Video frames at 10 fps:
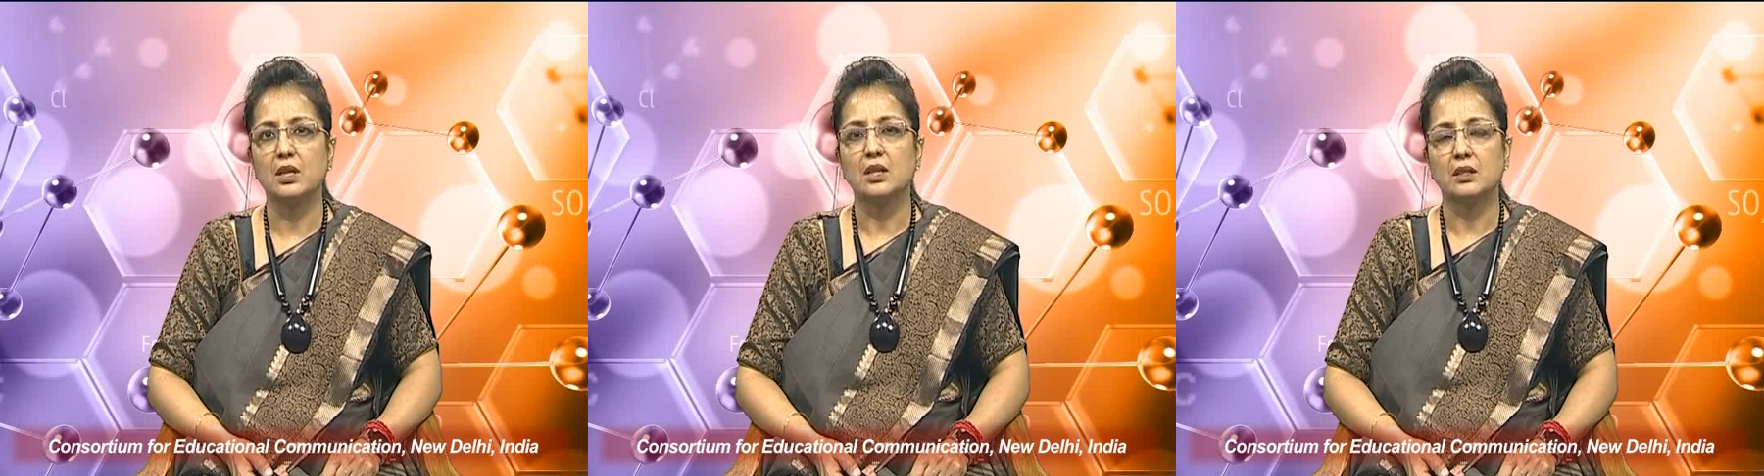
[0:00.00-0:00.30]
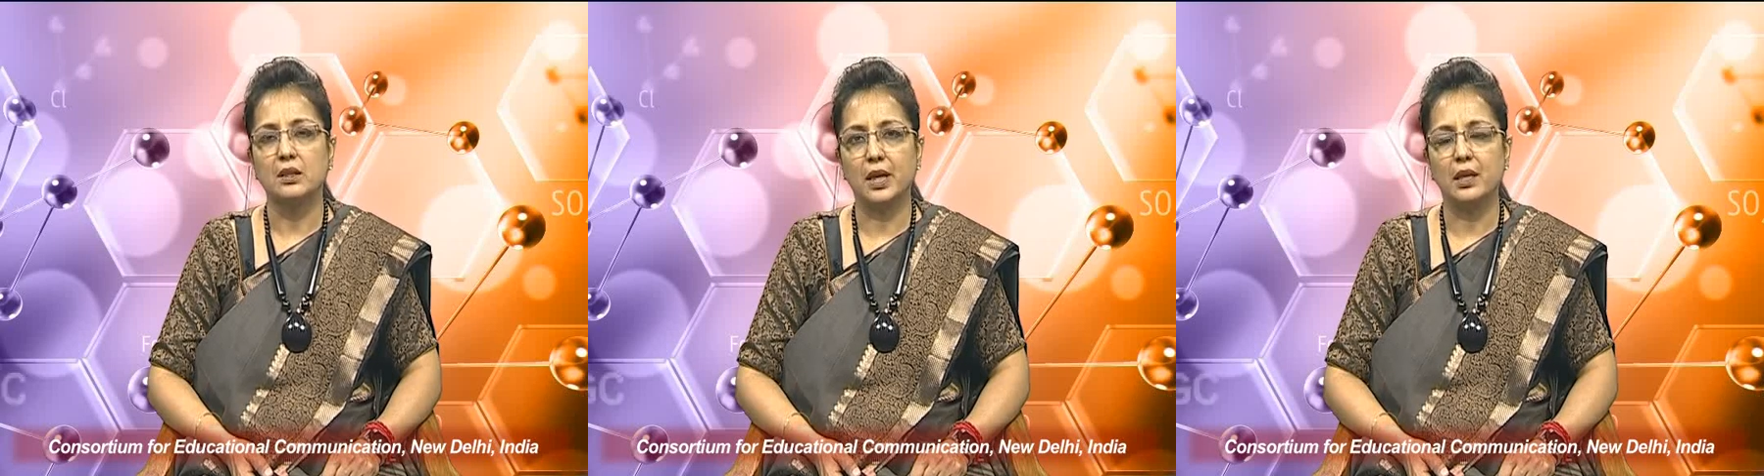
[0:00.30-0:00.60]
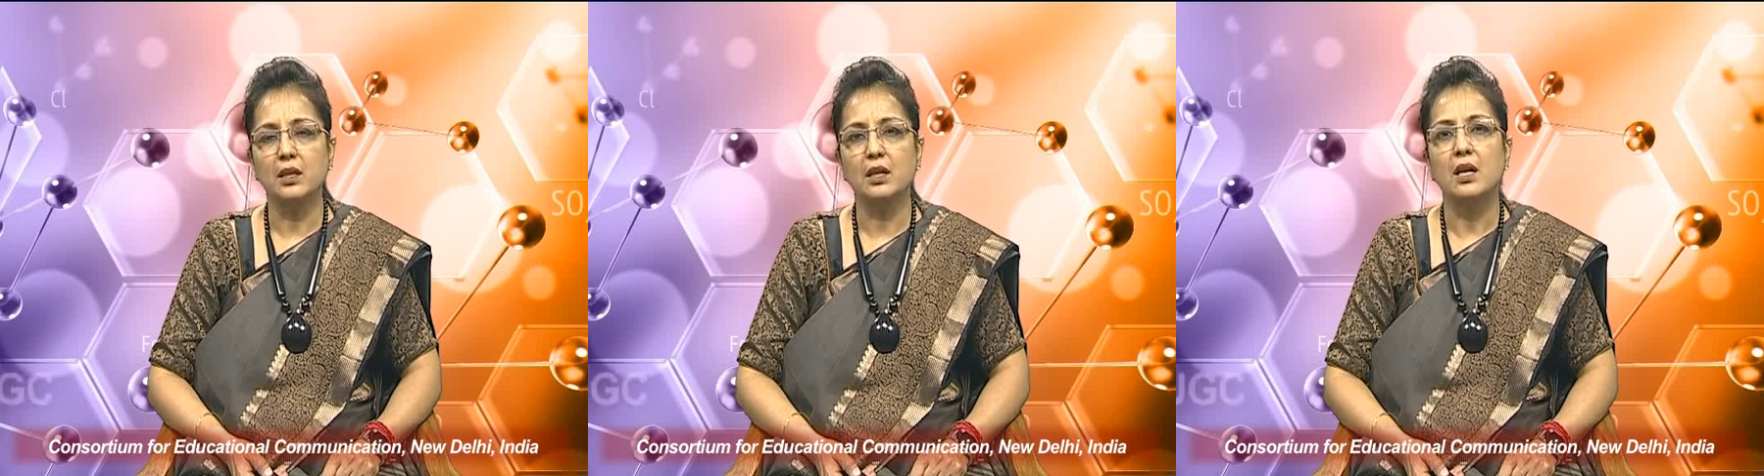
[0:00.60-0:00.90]

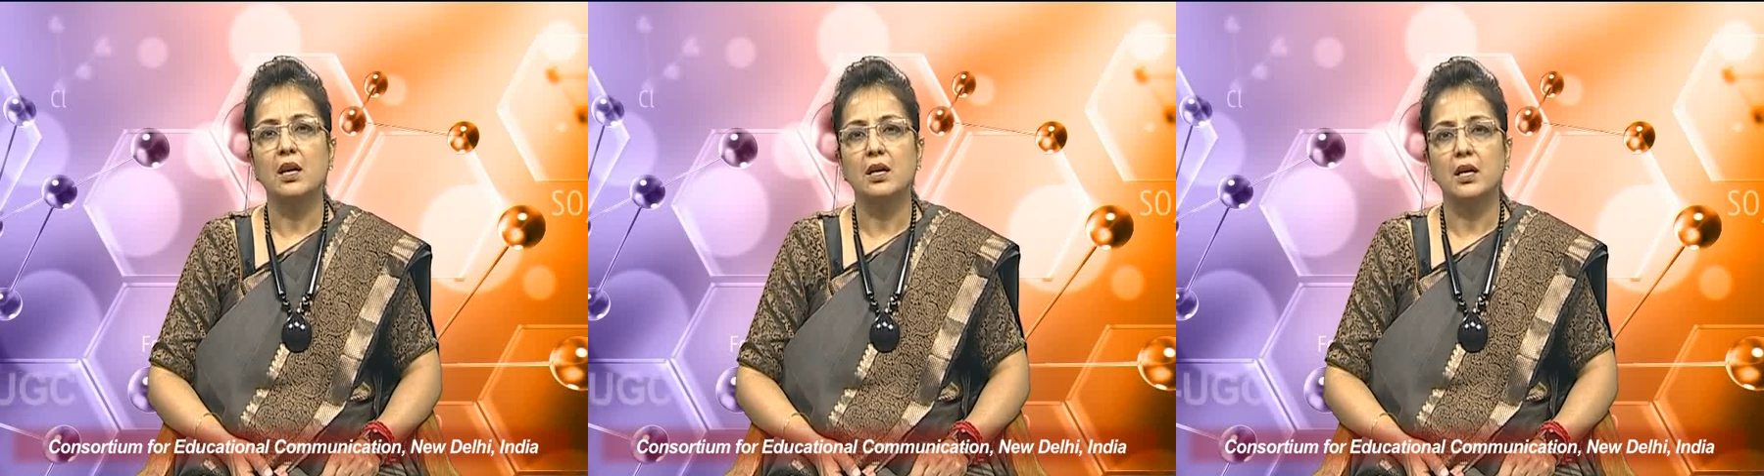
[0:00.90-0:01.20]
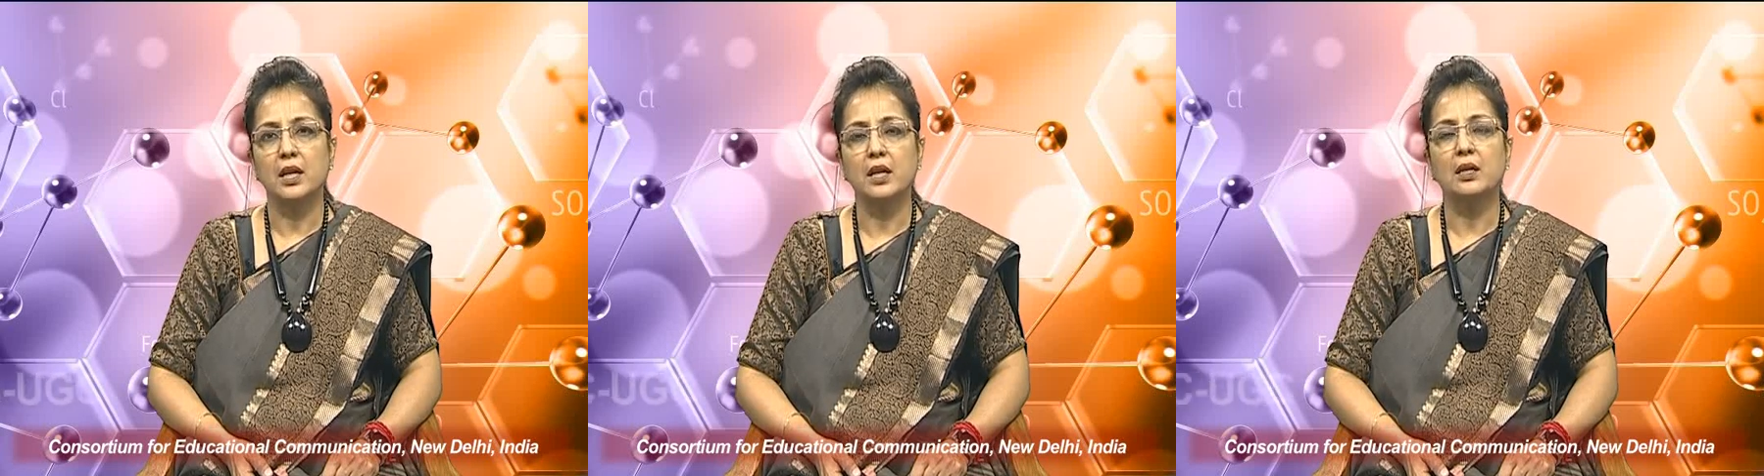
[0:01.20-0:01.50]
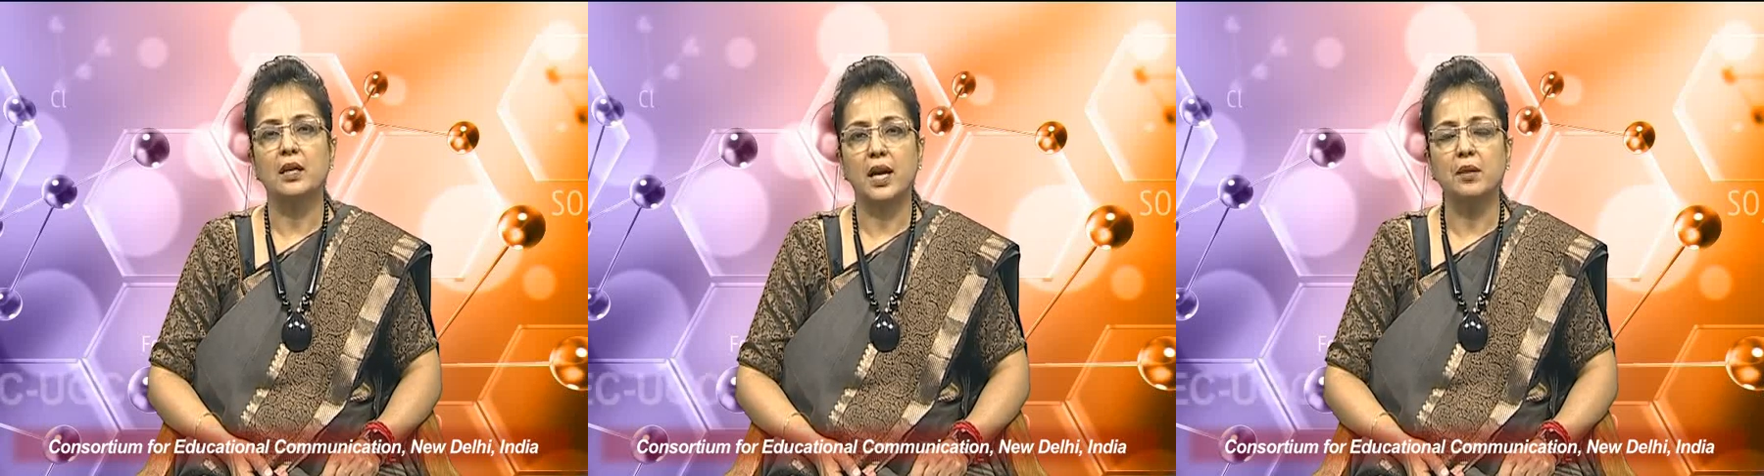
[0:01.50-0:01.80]
Then it
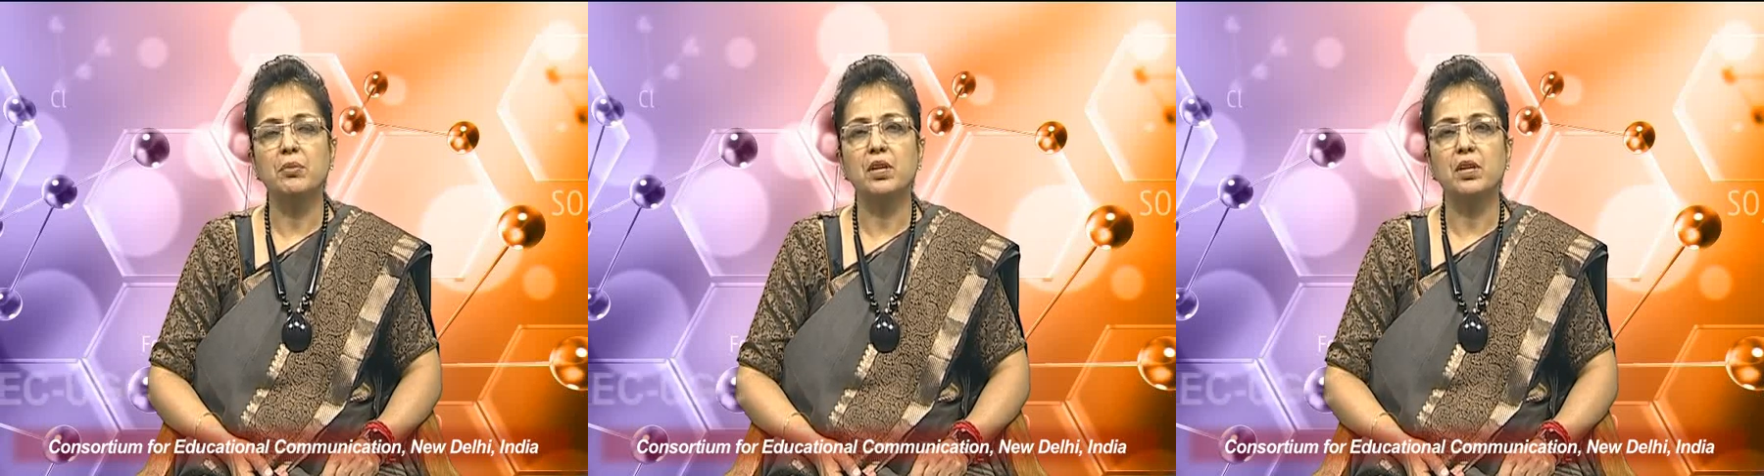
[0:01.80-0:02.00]
can be